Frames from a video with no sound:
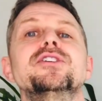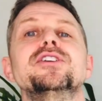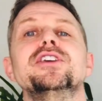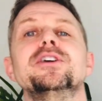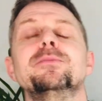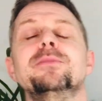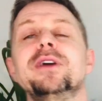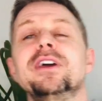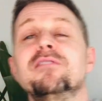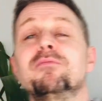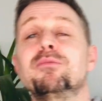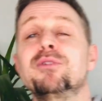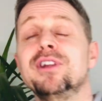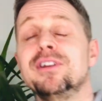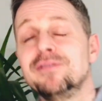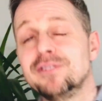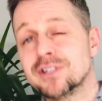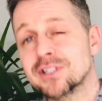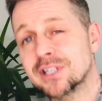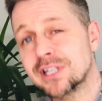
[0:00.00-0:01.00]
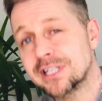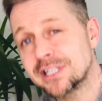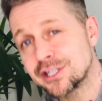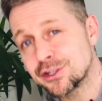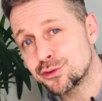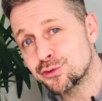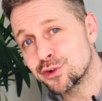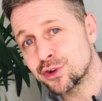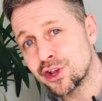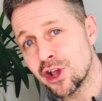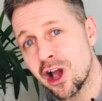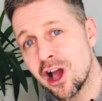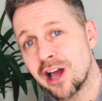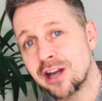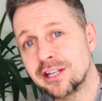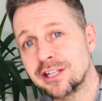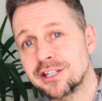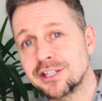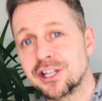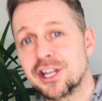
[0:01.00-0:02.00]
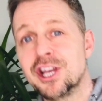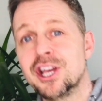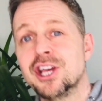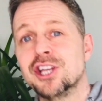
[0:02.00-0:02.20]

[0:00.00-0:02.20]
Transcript: that you may have previously disregarded,